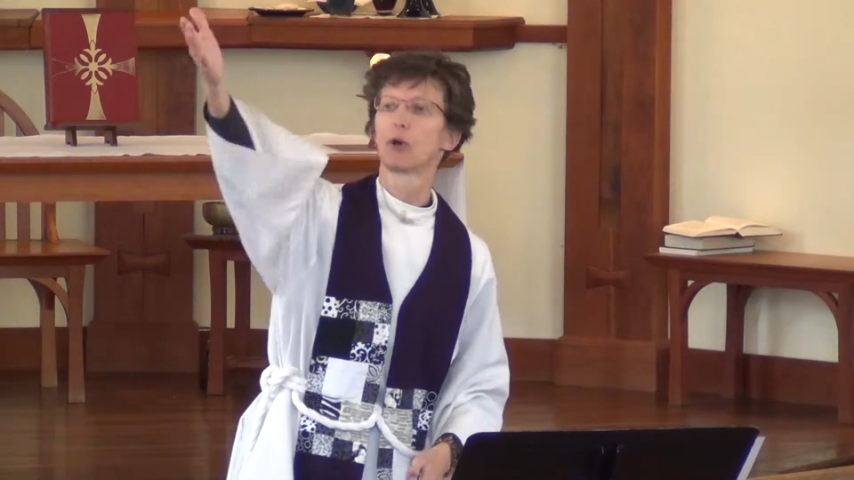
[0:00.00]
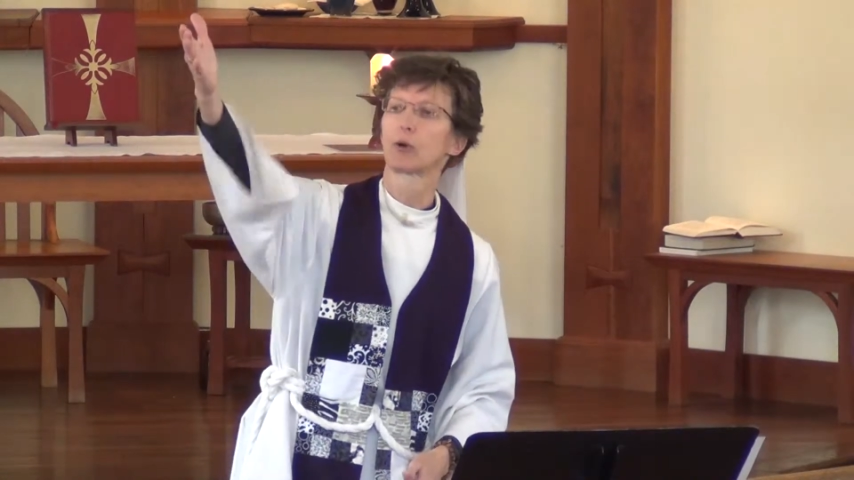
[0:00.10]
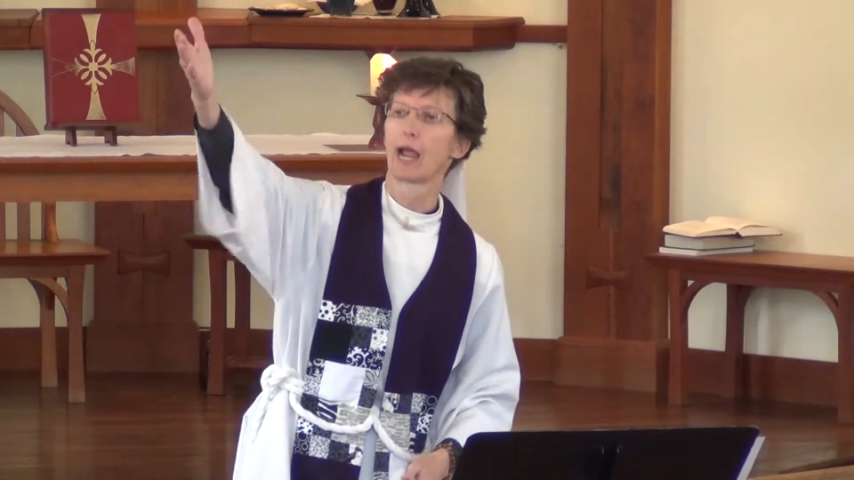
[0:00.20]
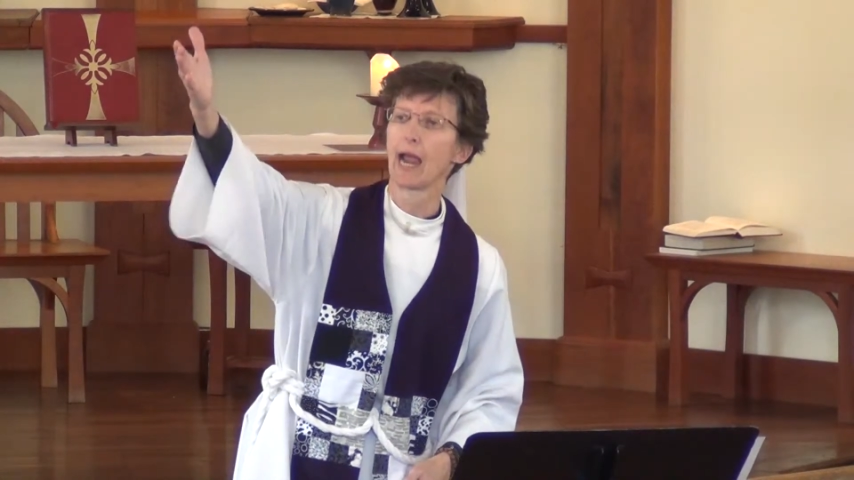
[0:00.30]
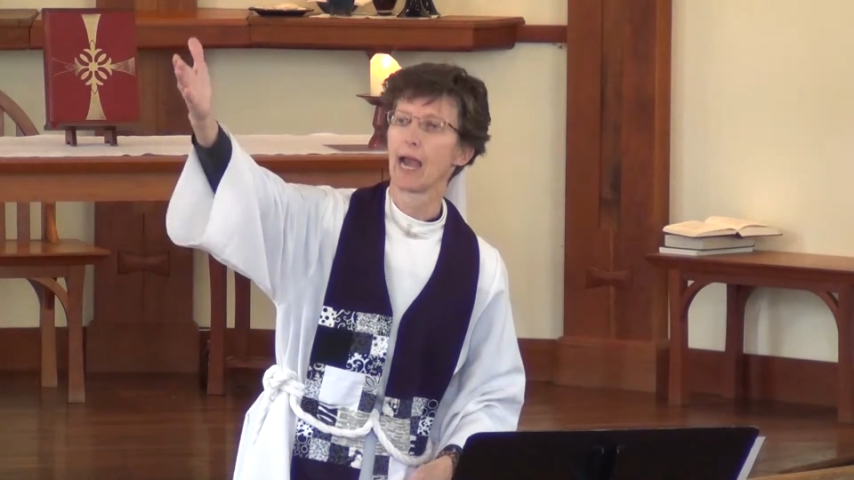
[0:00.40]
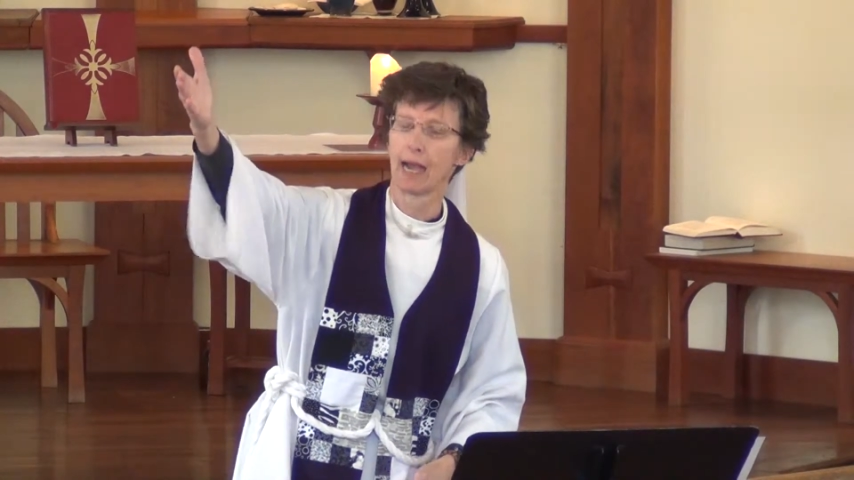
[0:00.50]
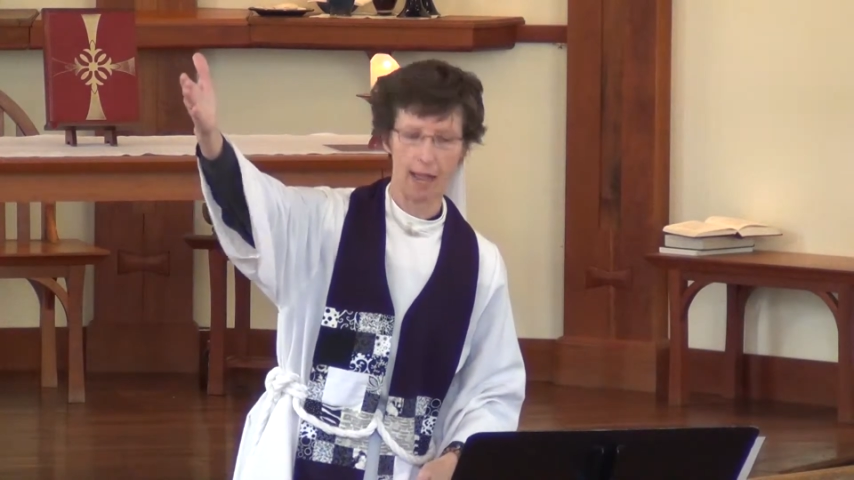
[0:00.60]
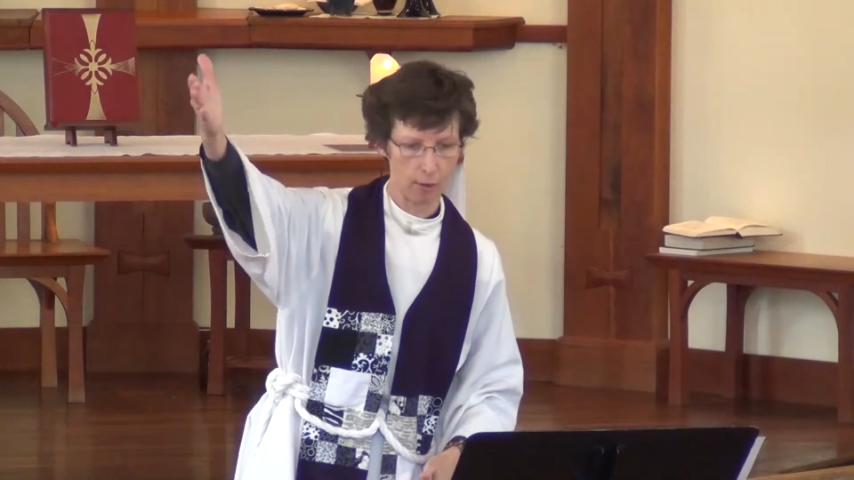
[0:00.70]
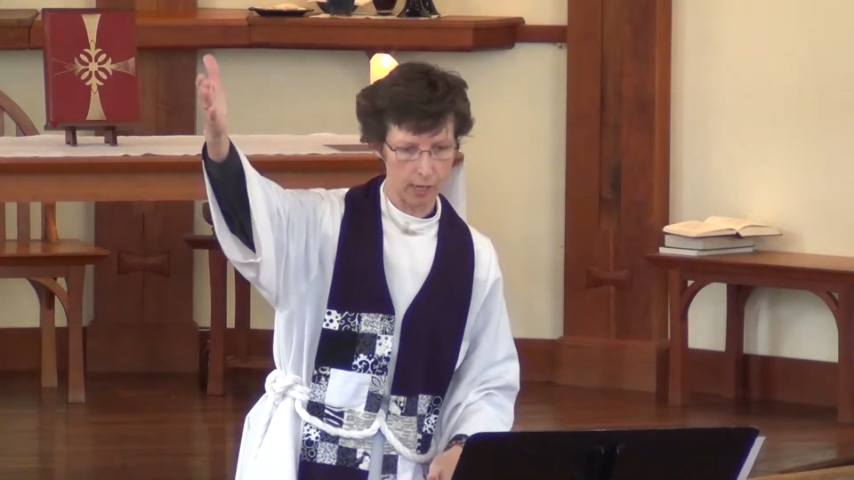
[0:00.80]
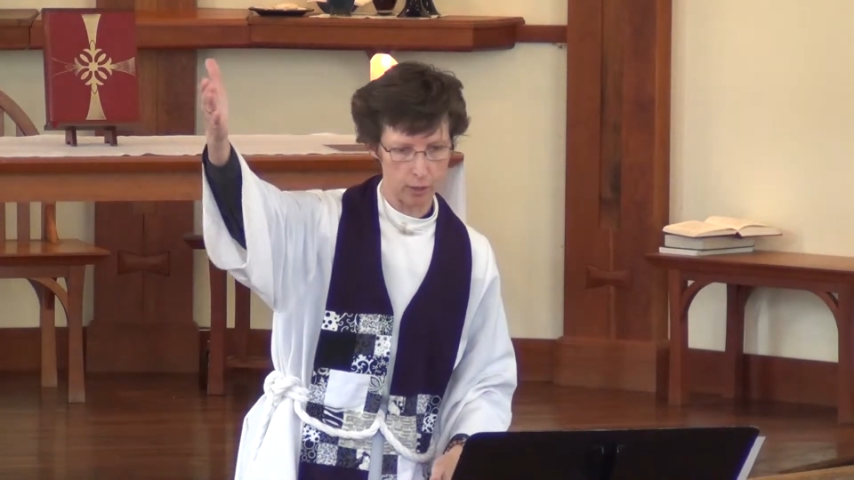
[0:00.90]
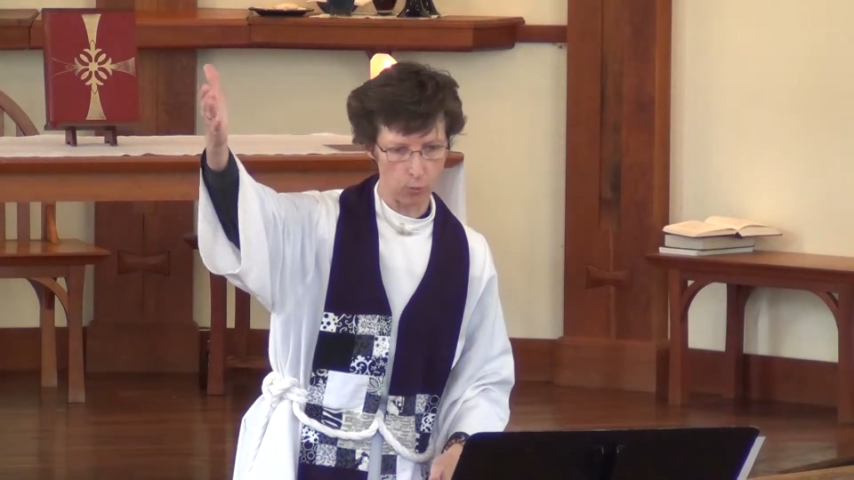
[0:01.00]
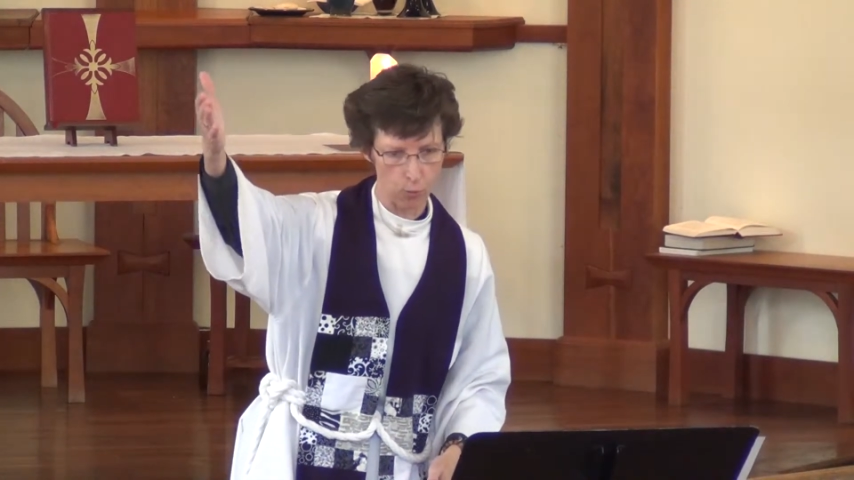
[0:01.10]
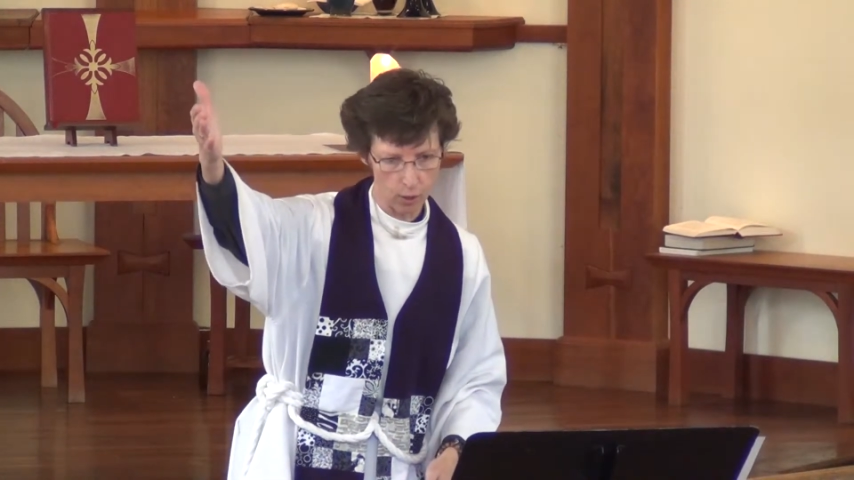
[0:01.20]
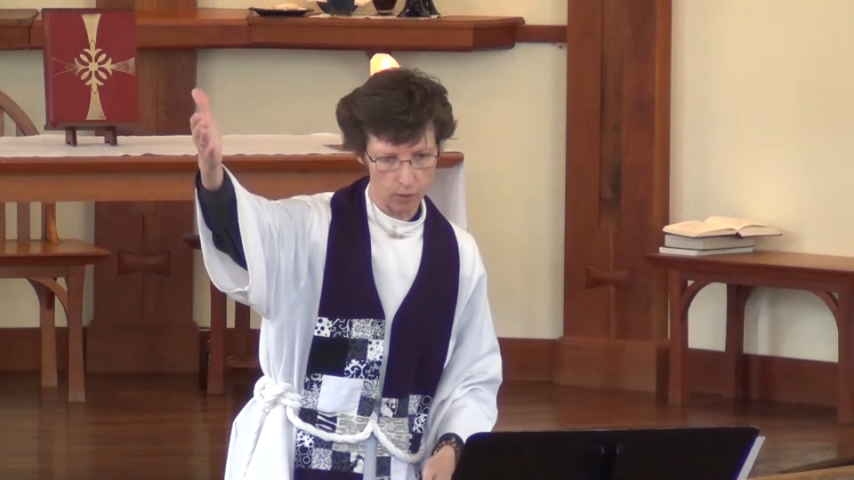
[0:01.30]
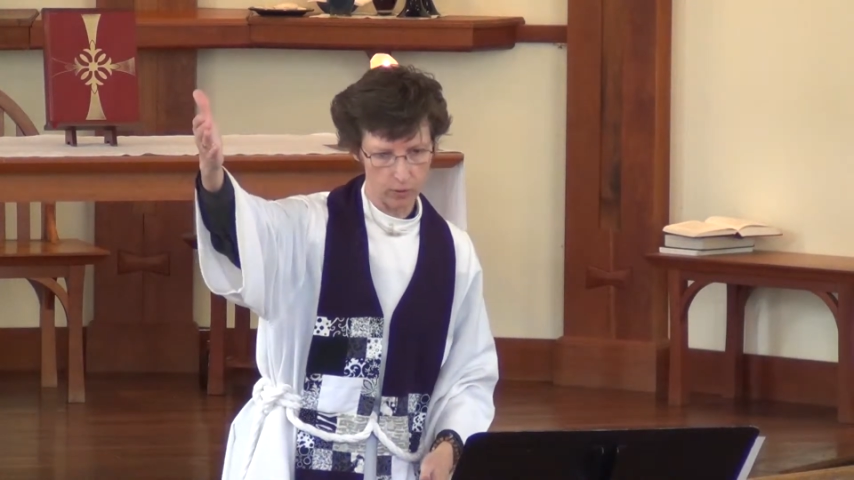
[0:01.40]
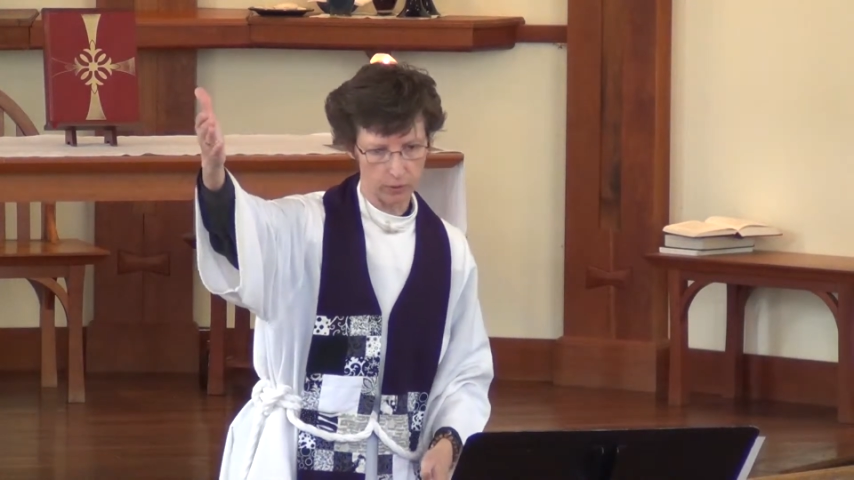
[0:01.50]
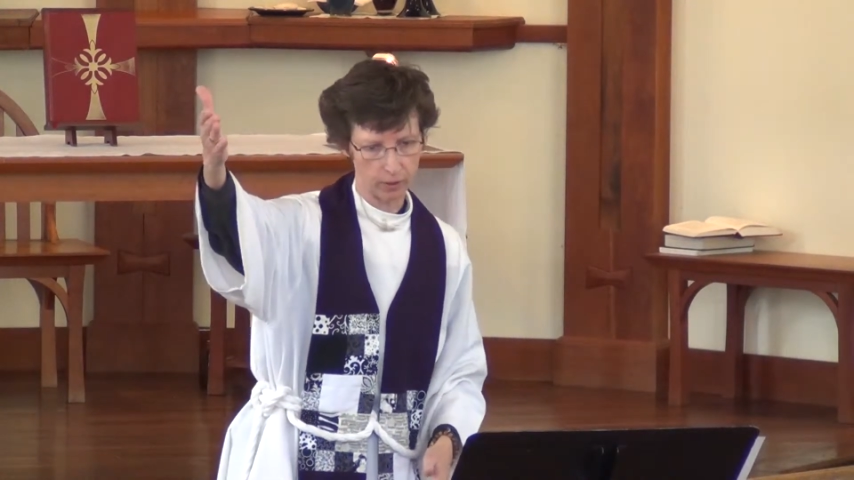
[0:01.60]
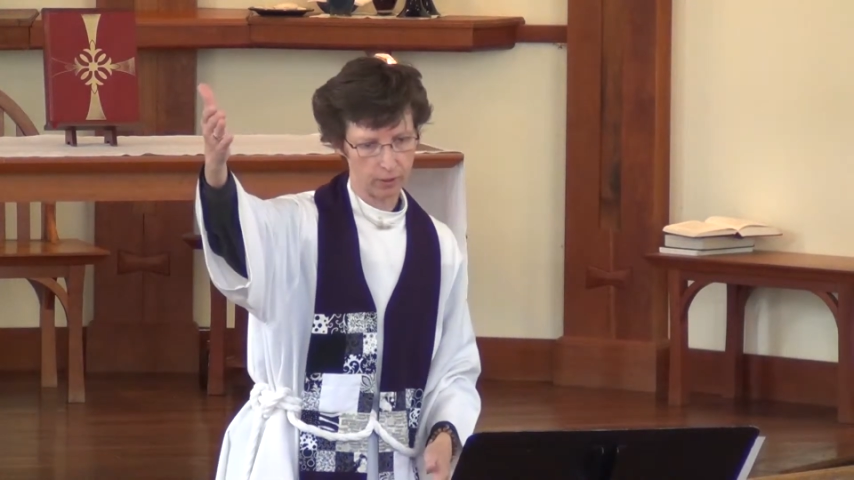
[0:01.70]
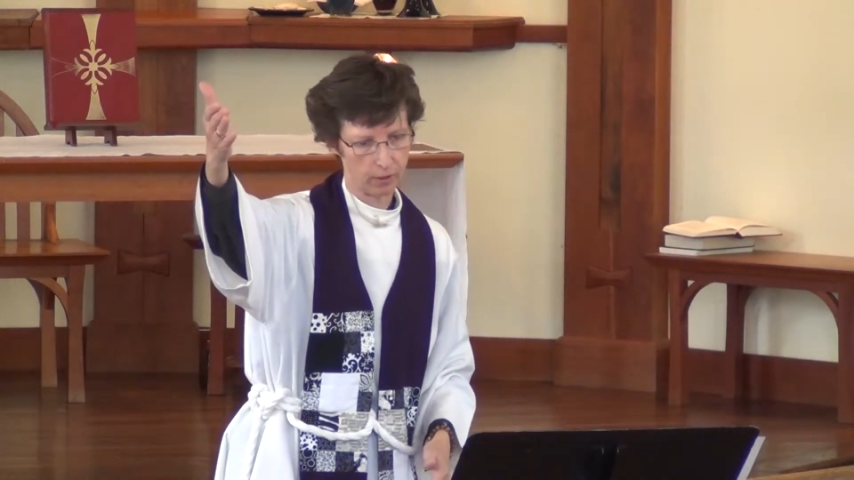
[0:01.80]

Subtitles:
okay out in the world.